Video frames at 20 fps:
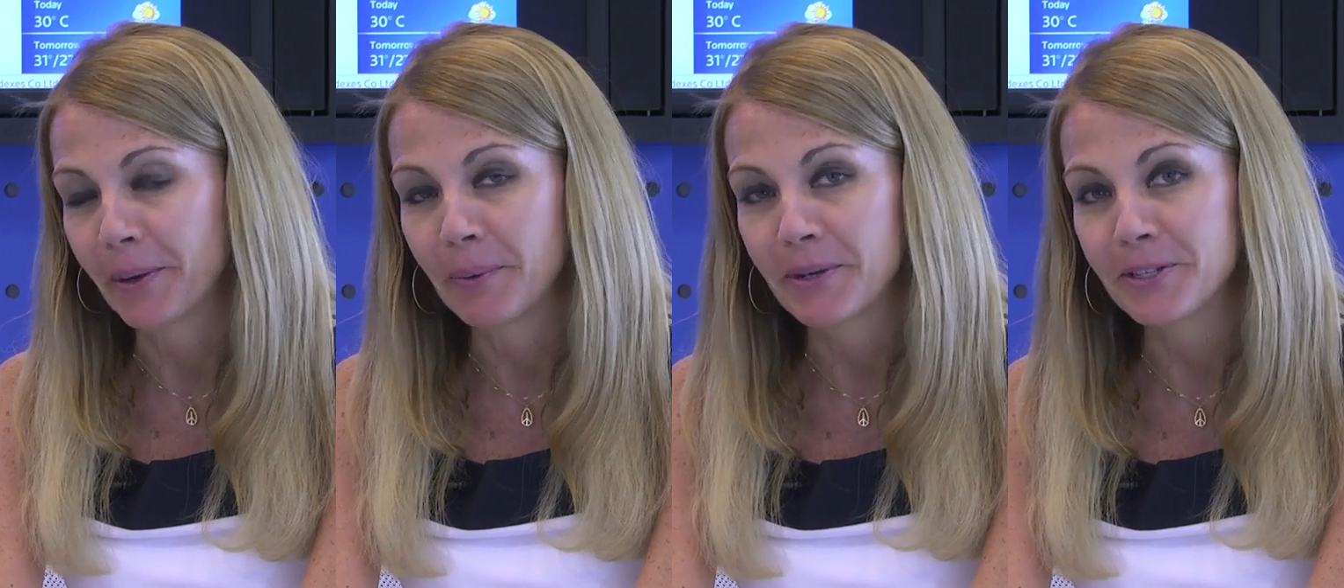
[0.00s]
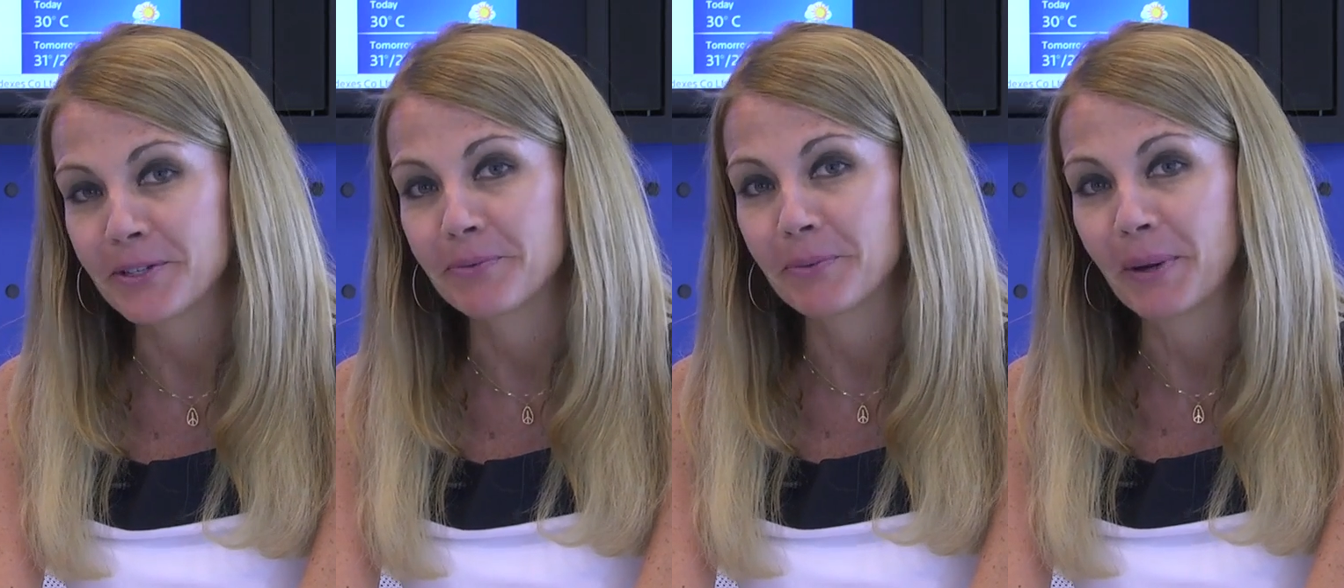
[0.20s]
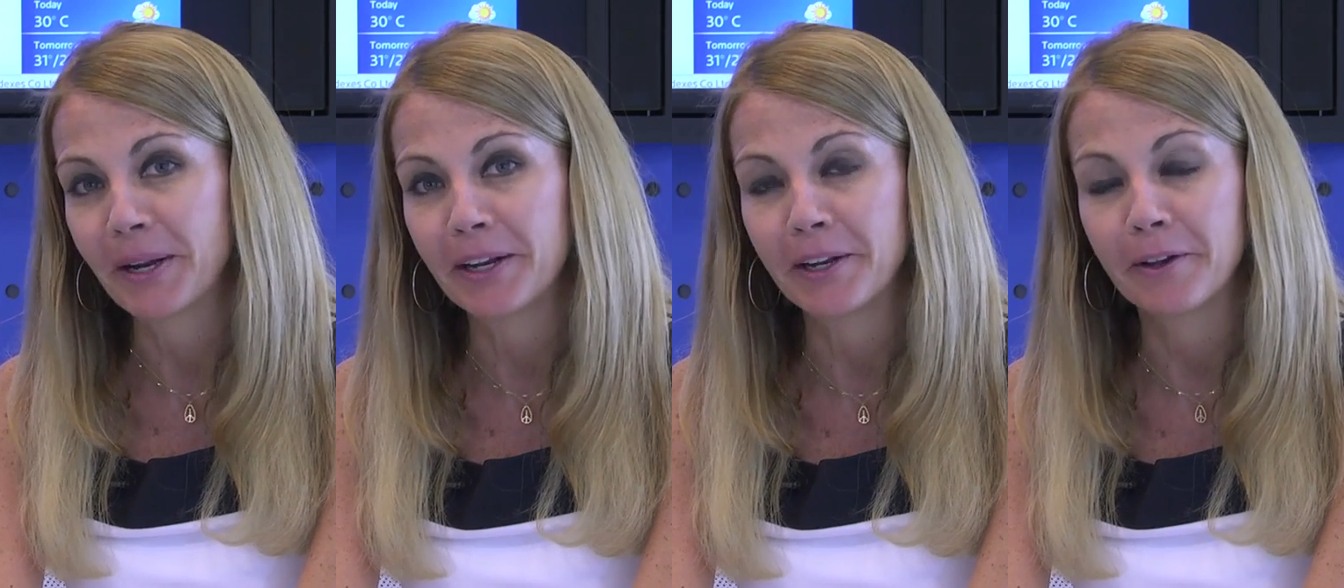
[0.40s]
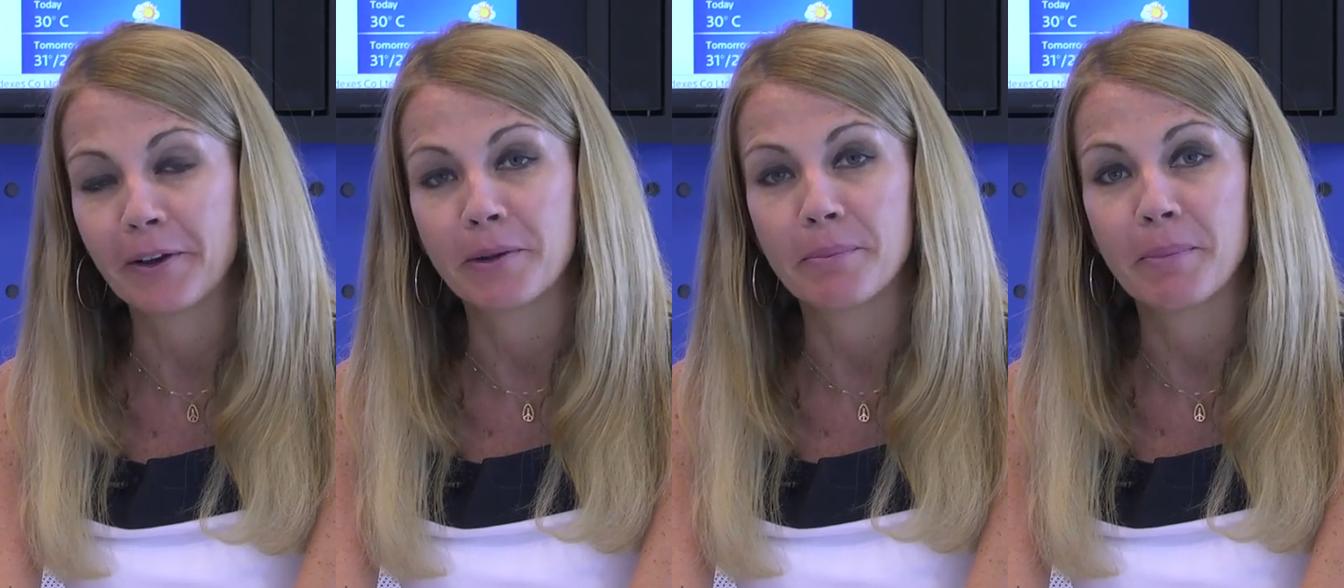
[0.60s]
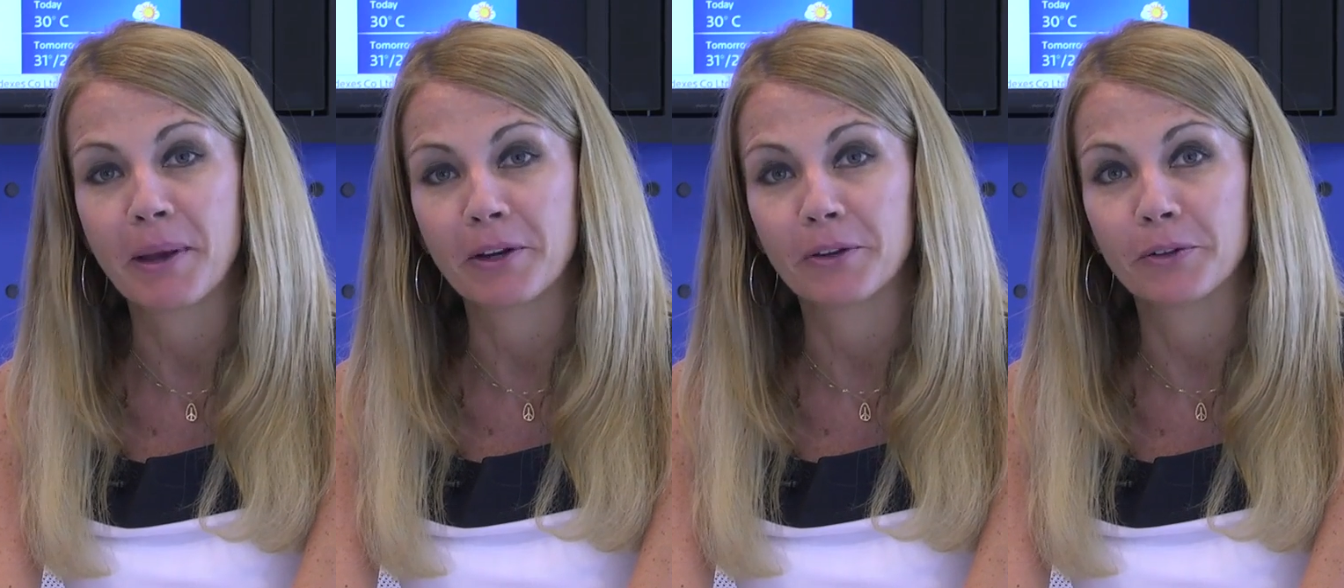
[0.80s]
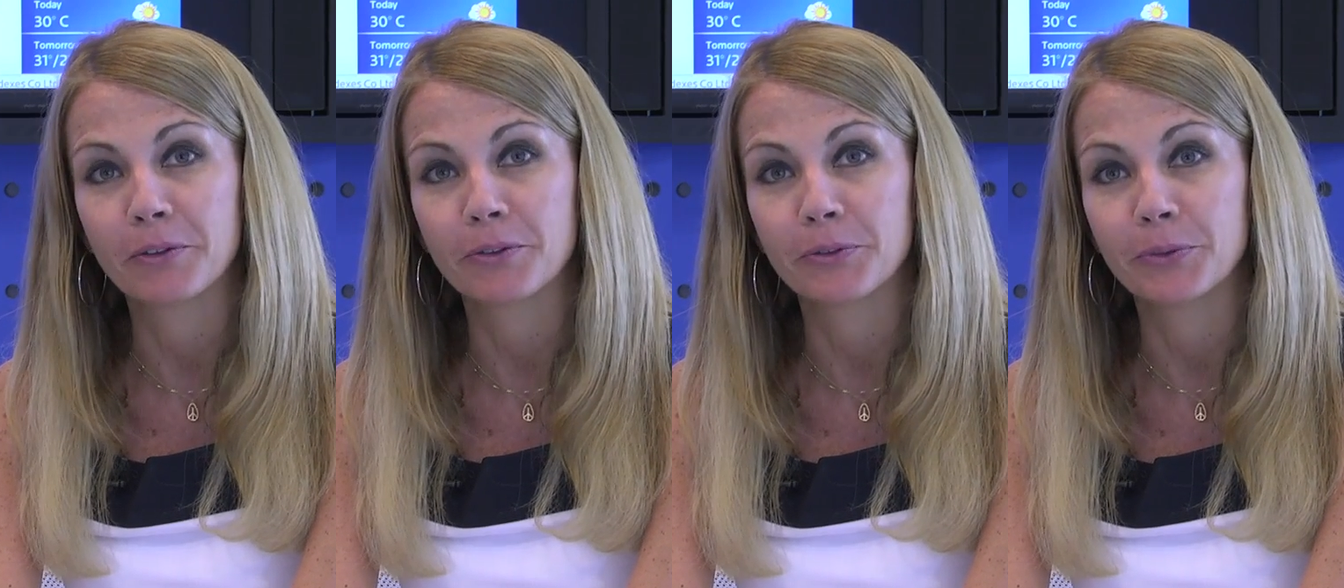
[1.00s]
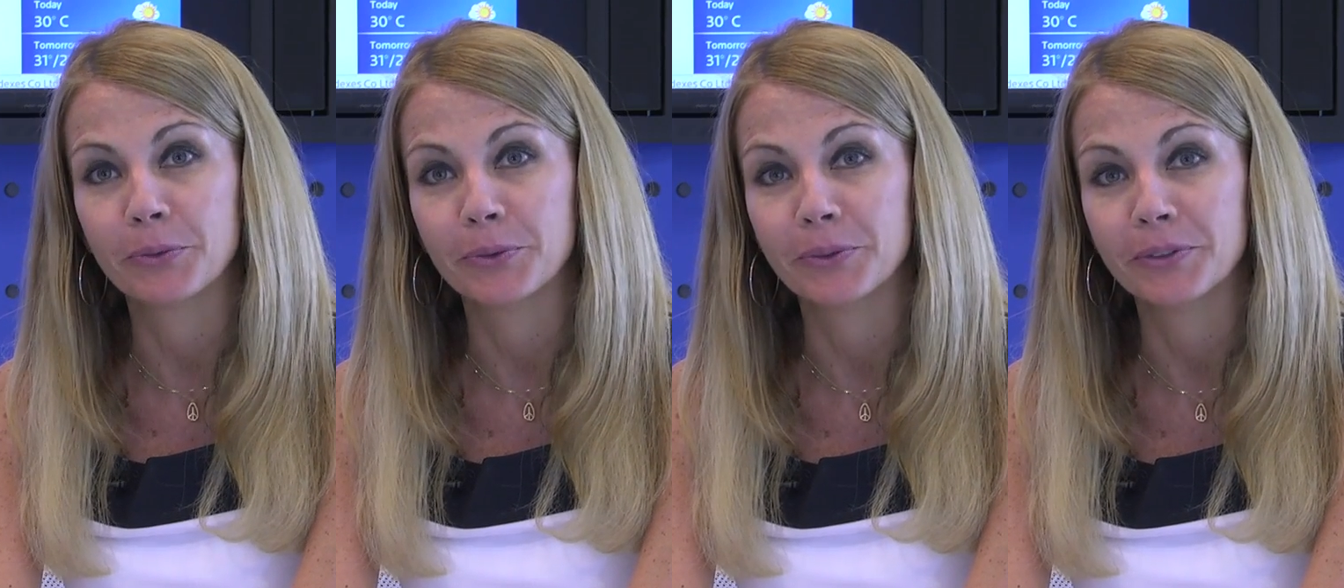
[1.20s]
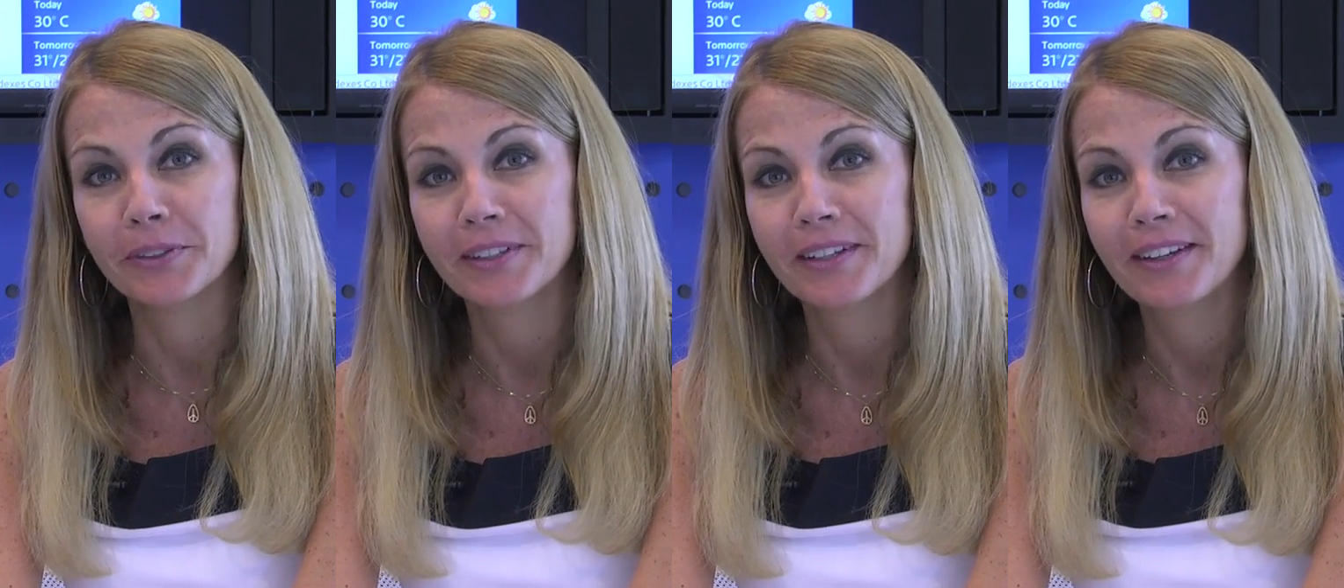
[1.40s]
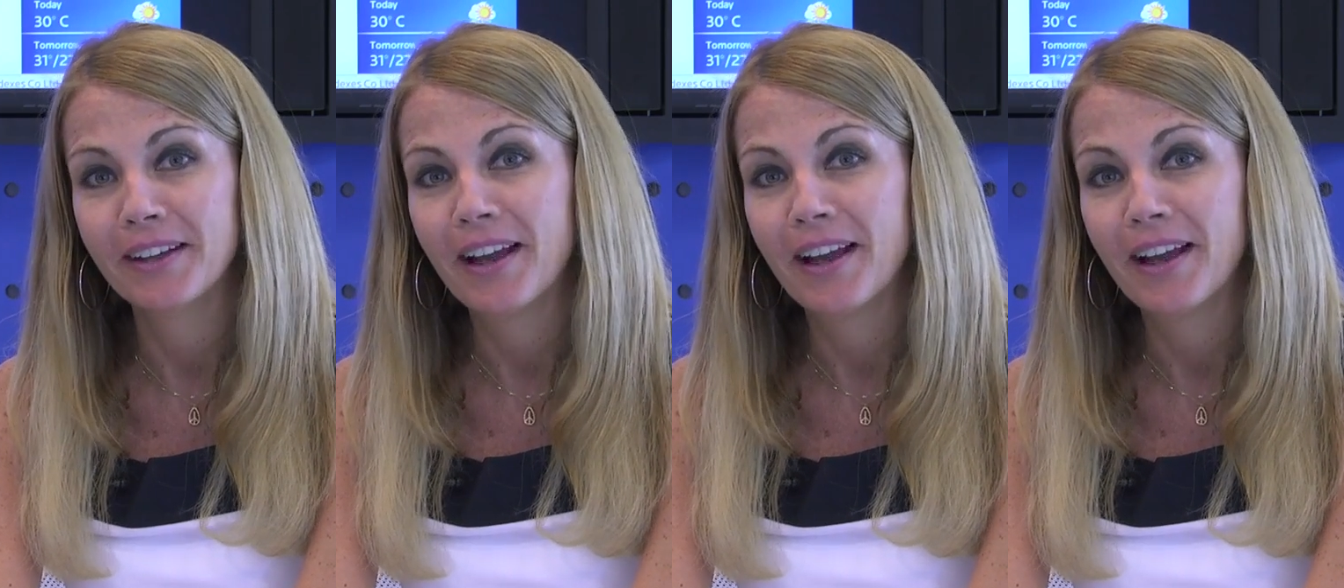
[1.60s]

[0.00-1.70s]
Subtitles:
wasn't ready to go to medical school